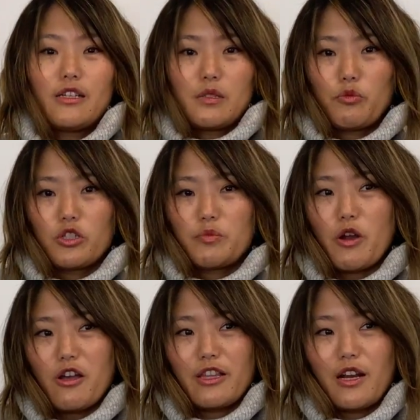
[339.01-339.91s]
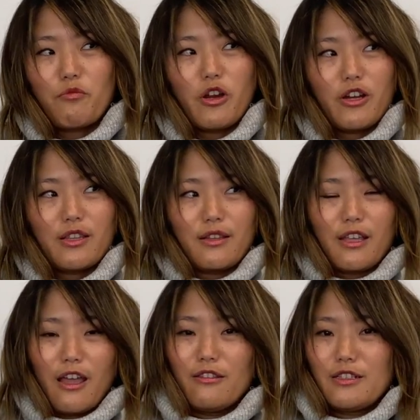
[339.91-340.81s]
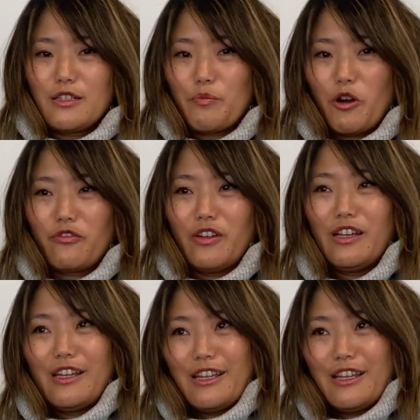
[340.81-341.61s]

sports bra that I'm wearing. Again, this is part of a